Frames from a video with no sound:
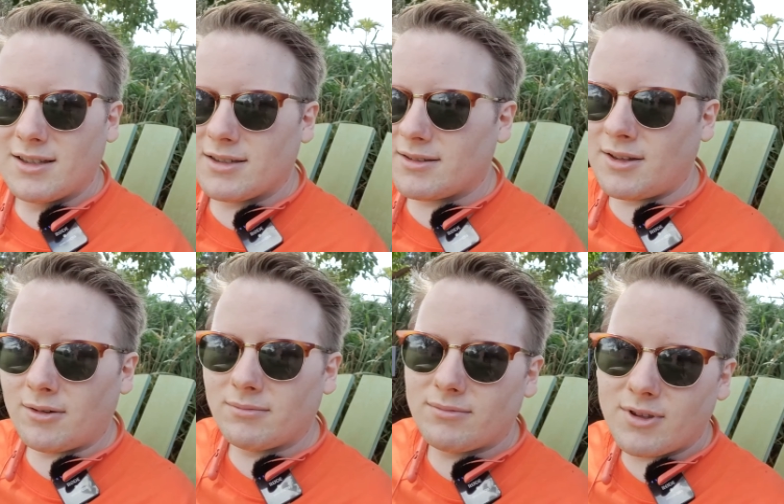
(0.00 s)
you
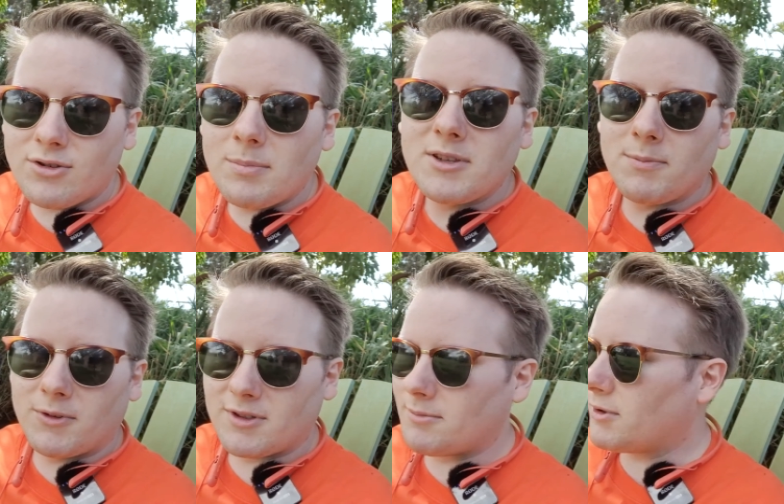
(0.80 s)
know, the trip is
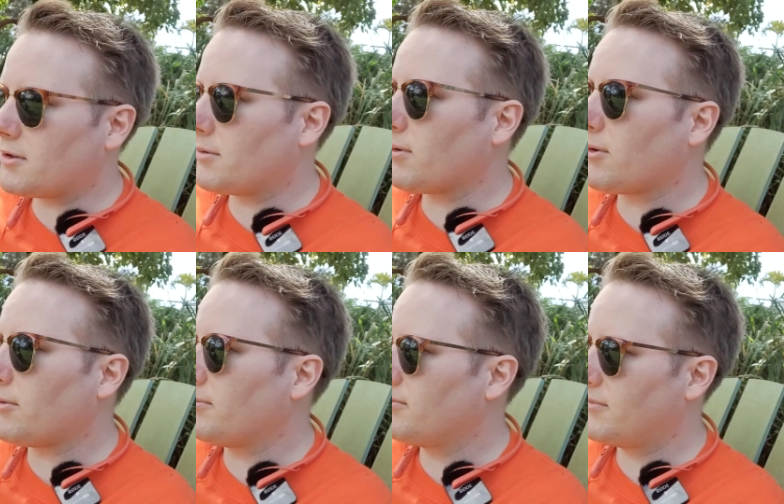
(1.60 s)
sponsored by
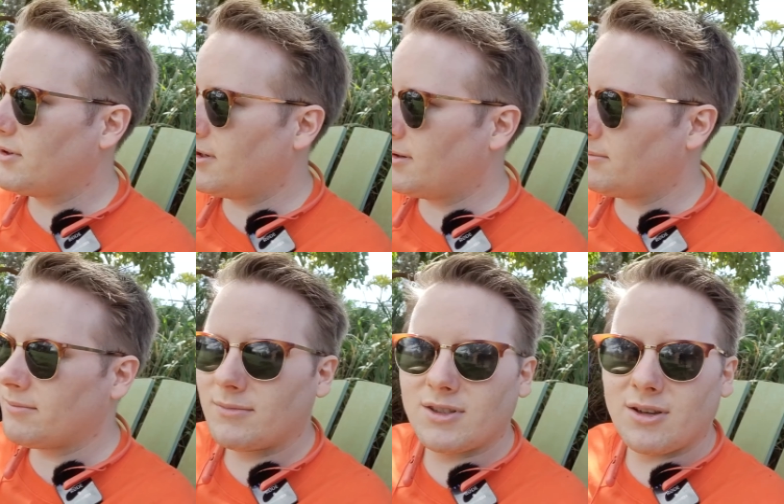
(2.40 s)
Qualcomm.
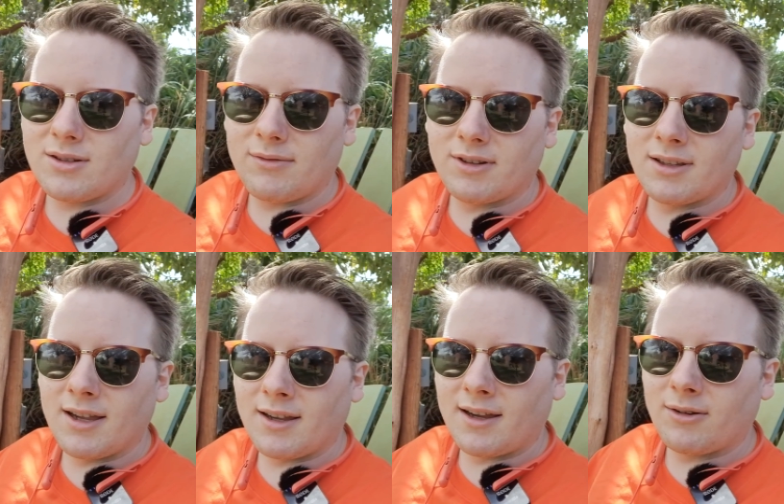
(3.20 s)
Um, so definitely
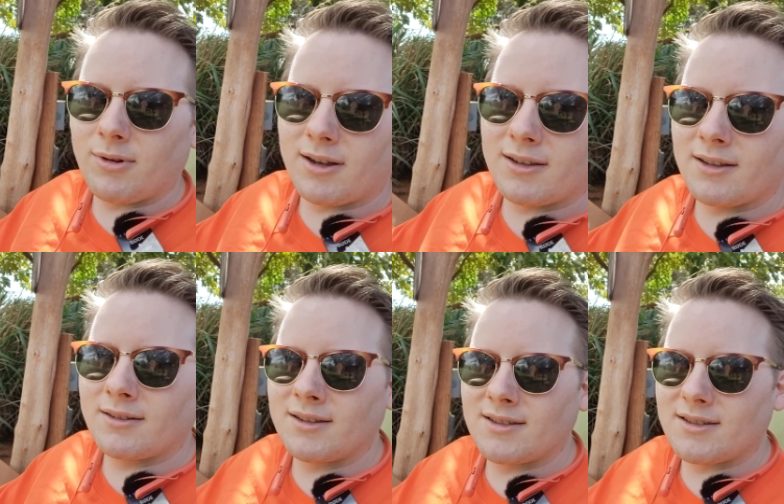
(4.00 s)
they're getting credit,
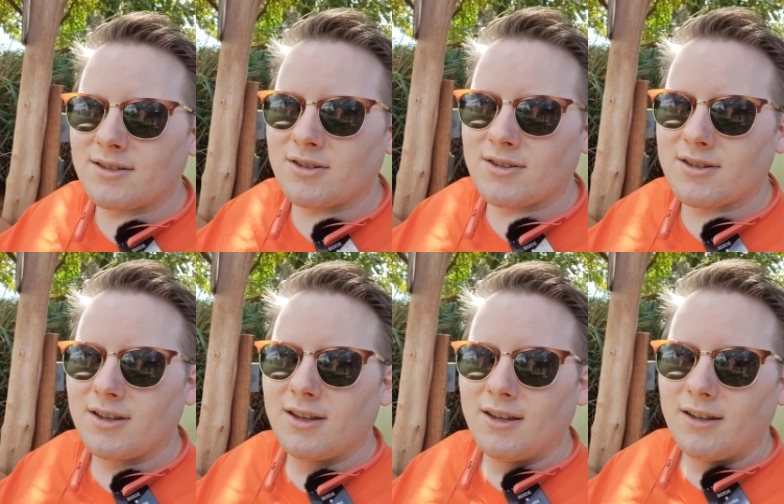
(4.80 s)
and this is just
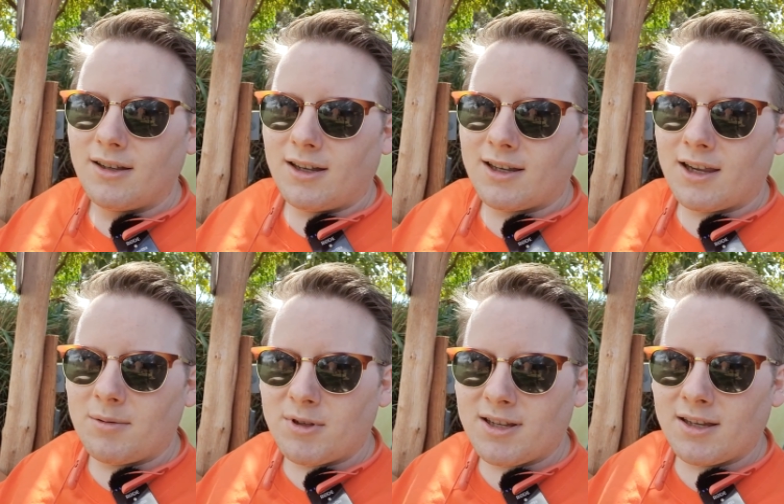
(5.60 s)
I
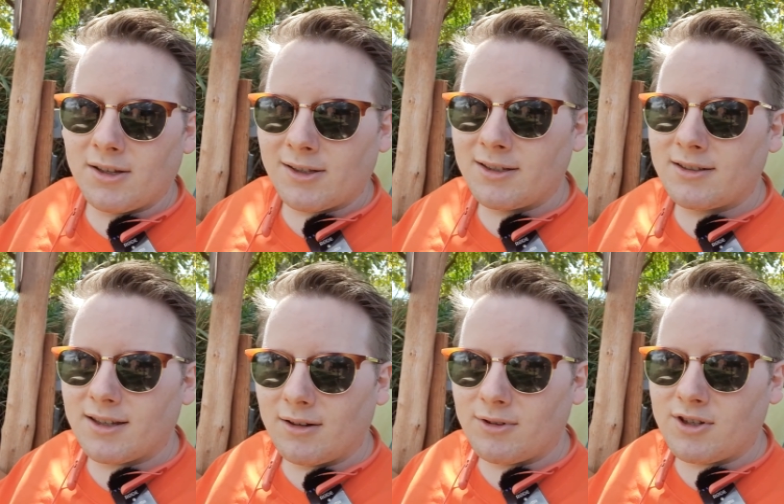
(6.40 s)
came a day early
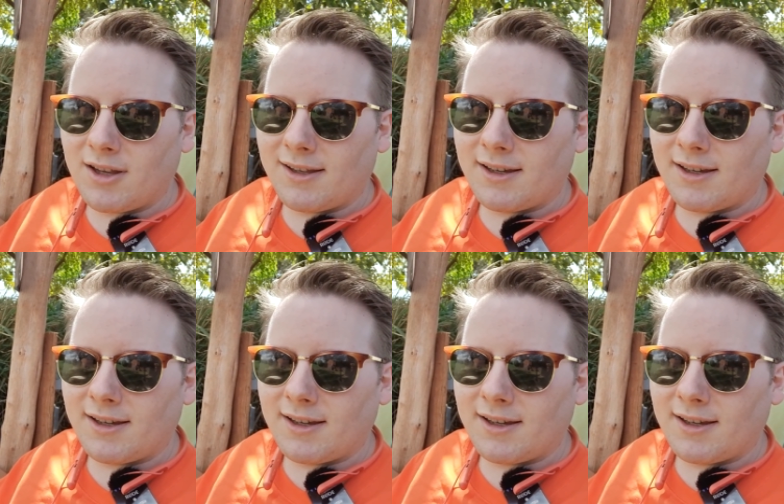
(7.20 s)
to get over the jet